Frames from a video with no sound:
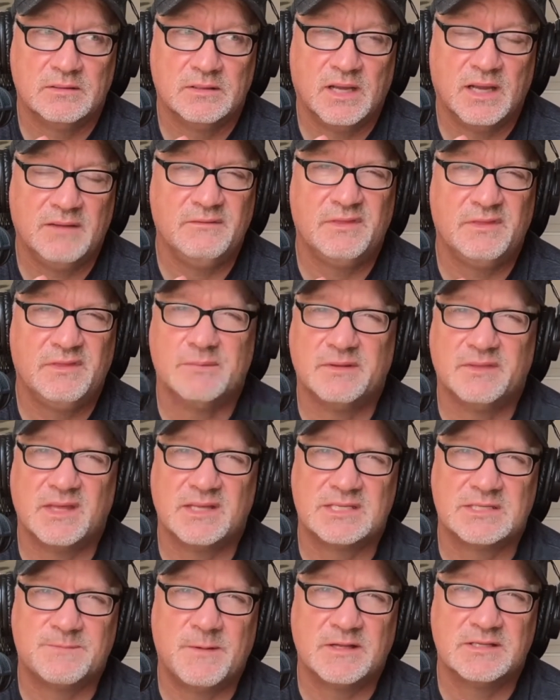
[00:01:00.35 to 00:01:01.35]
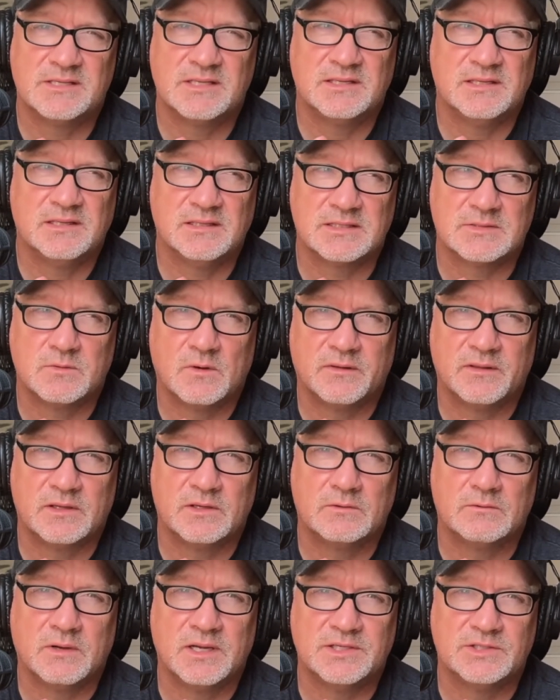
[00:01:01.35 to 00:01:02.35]
I even think about that Spezza deal as one of the
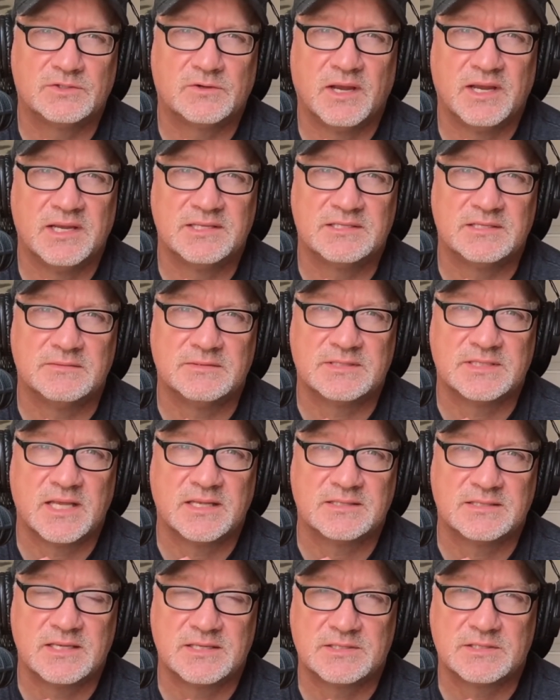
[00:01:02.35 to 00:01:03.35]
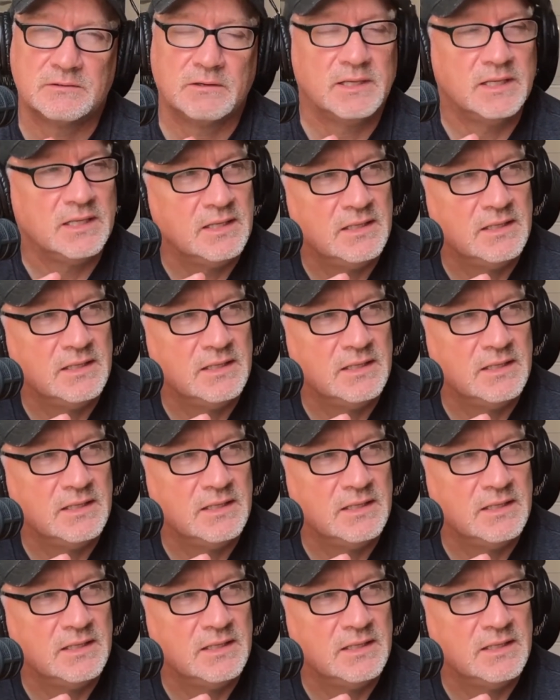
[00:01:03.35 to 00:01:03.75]
great trades in Sens history.